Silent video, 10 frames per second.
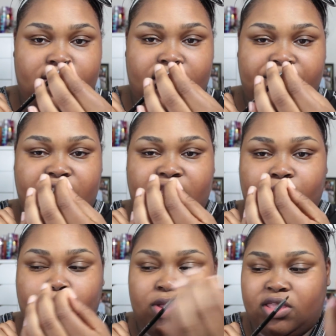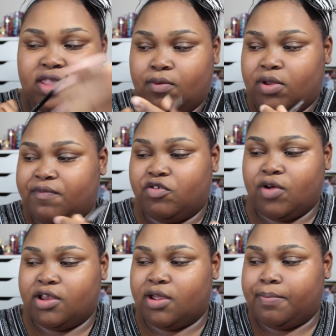like you get a really thick one if you
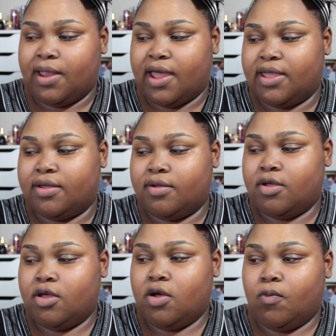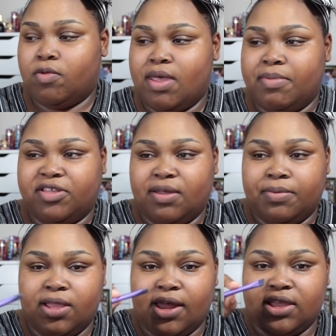try to apply it with maybe
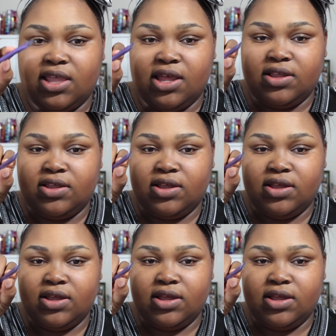something like this.